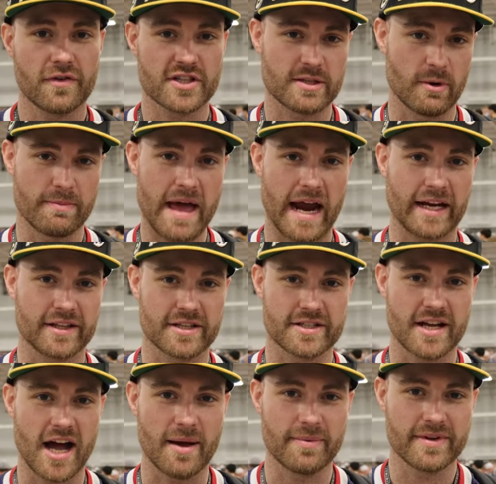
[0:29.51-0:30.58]
for someone back at the
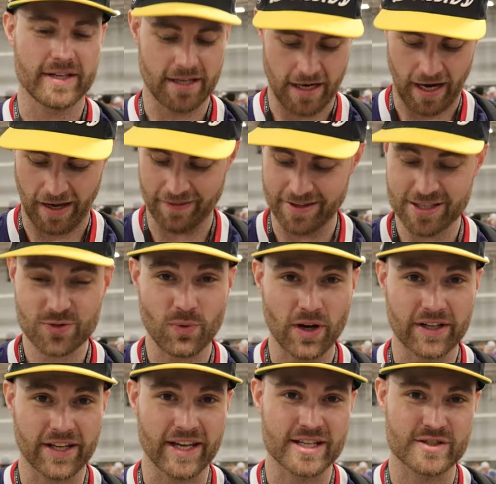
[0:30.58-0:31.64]
shop, and this
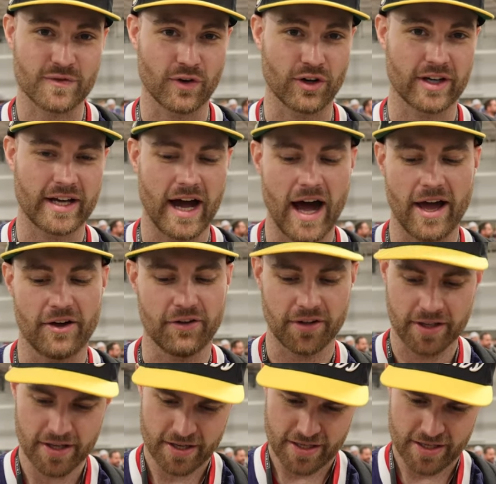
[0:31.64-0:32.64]
one is for Kyle.